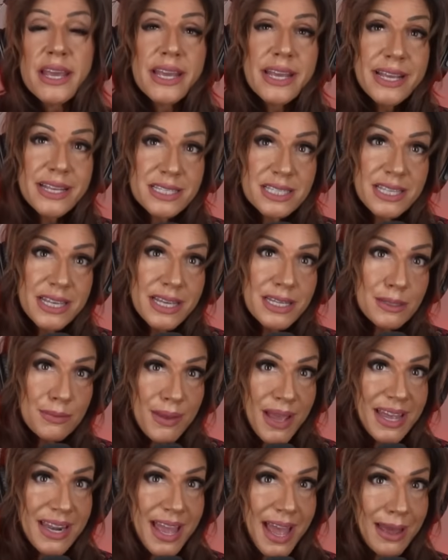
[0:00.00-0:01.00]
is these
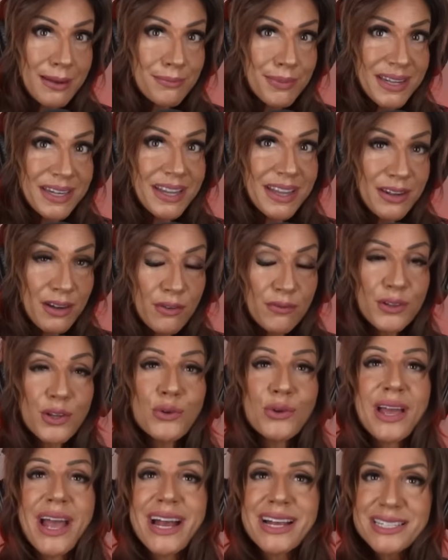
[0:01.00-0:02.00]
men had been
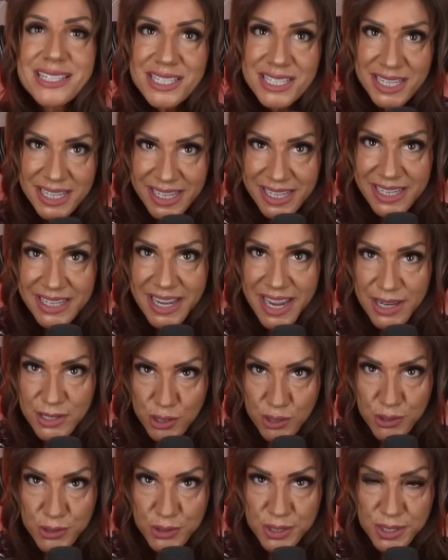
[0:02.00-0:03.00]
interviewed as
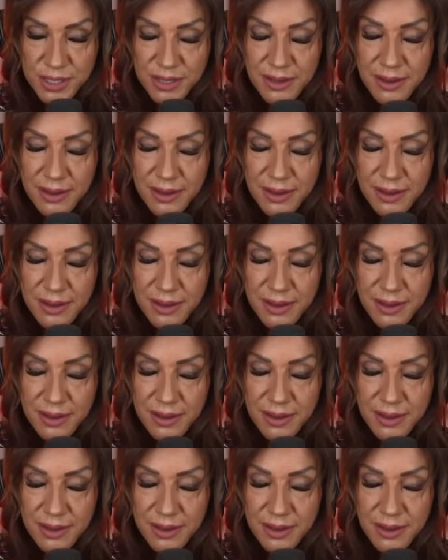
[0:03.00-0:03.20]
teenagers,